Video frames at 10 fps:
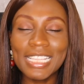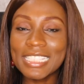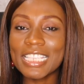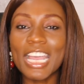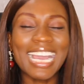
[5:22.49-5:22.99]

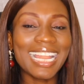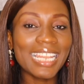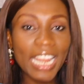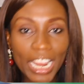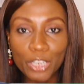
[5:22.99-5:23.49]
it's a
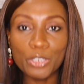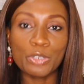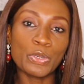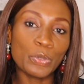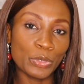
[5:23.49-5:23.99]
clear
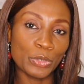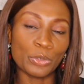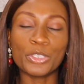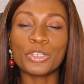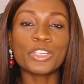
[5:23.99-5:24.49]
no
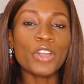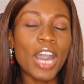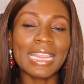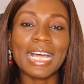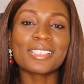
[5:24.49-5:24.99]
no. You're
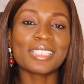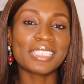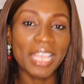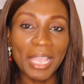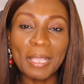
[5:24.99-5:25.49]
not allowed to
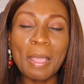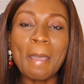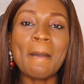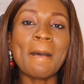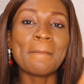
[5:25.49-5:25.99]
take
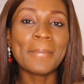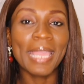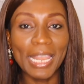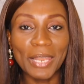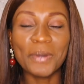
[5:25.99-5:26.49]
a
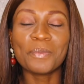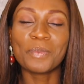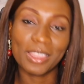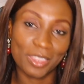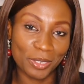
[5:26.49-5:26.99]
pillow
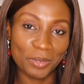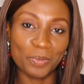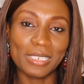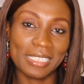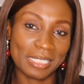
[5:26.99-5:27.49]
with you
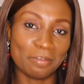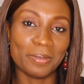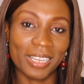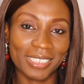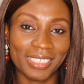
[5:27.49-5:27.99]
when
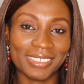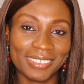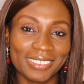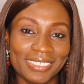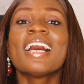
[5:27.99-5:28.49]
disembarking.
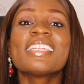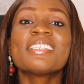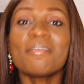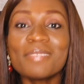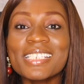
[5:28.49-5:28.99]

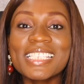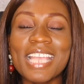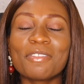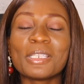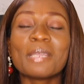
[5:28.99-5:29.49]
Number
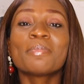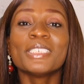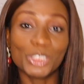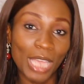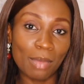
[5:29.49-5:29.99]
seven,
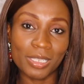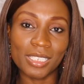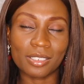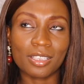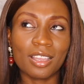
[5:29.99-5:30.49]

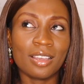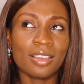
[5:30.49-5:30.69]
pajamas.